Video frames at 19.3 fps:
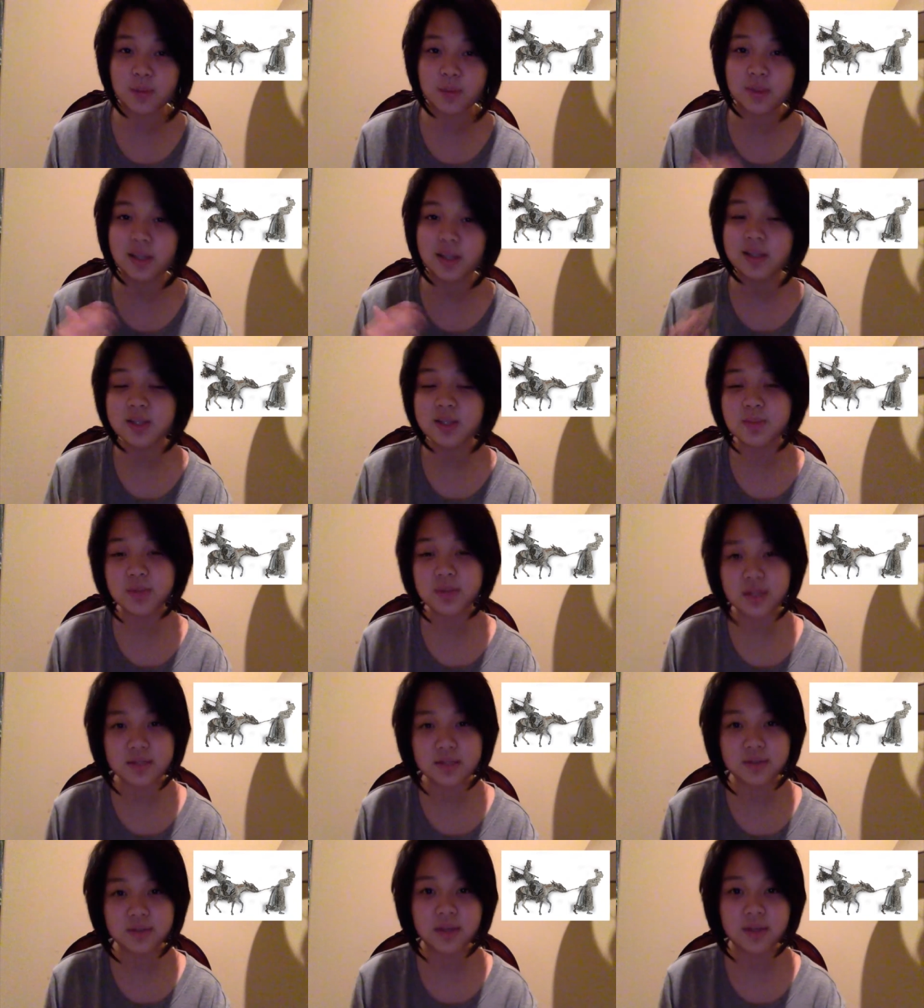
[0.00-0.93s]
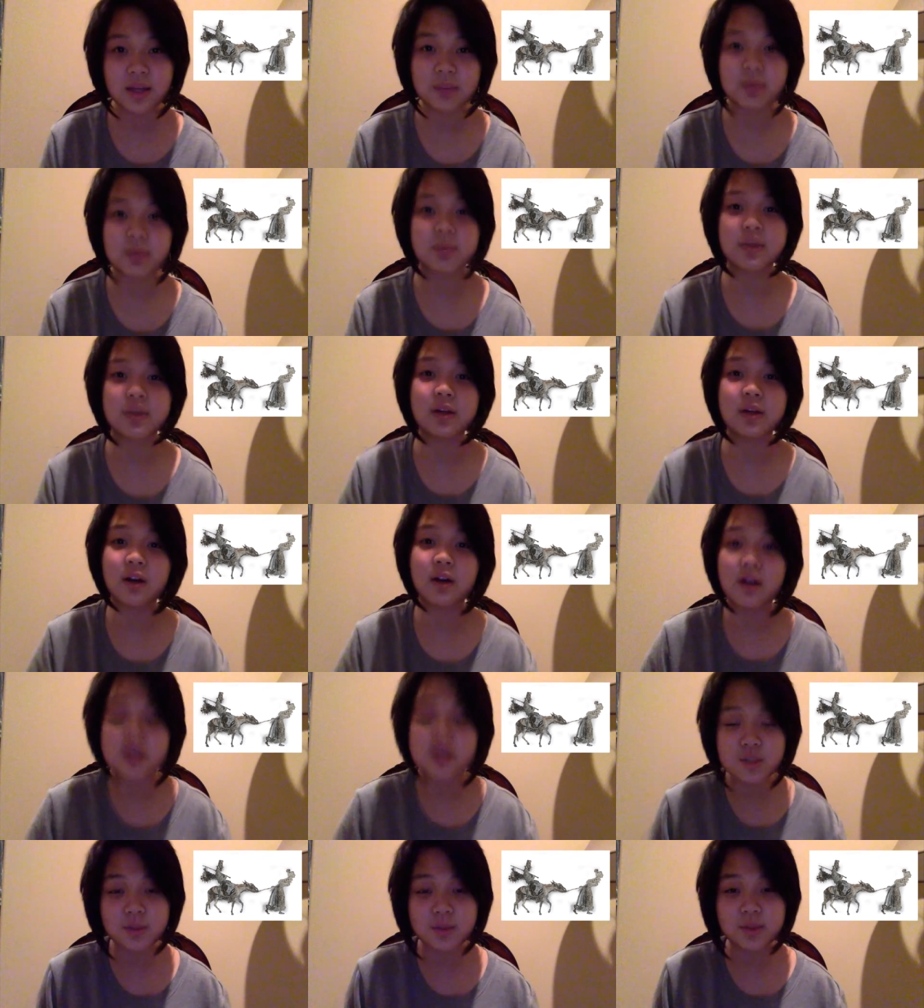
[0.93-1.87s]
but not just because of that, but be
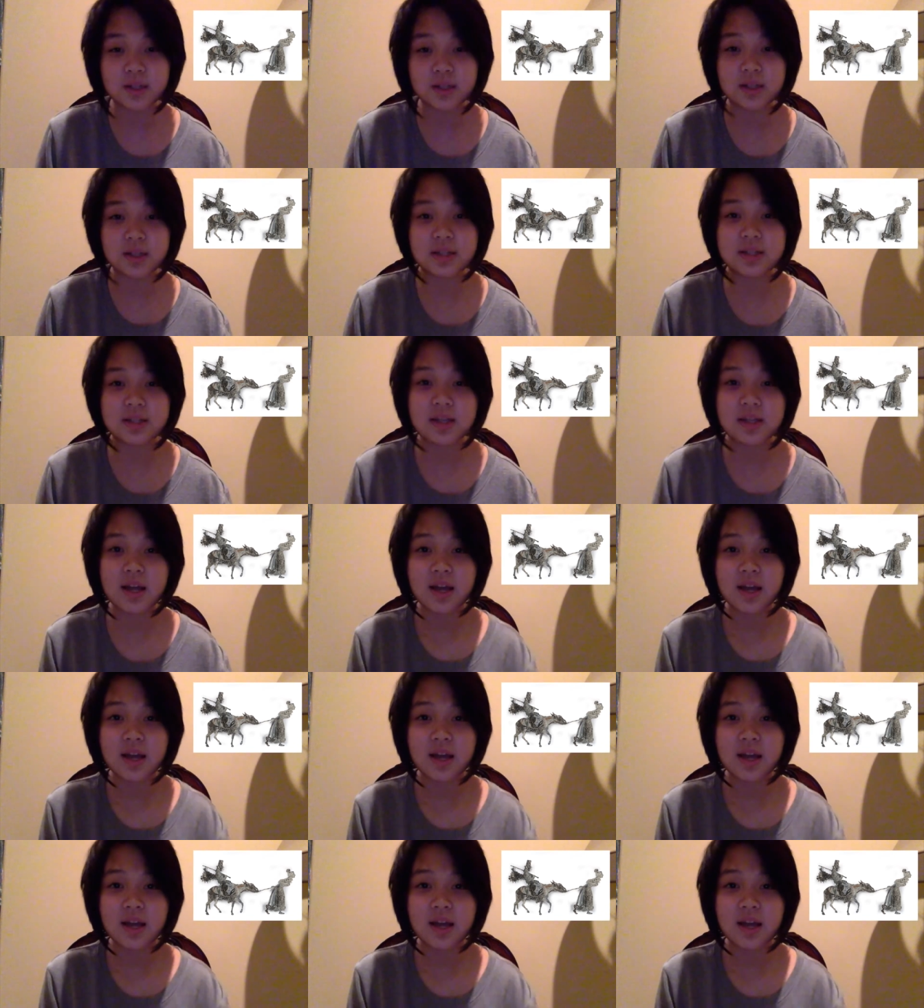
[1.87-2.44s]
also because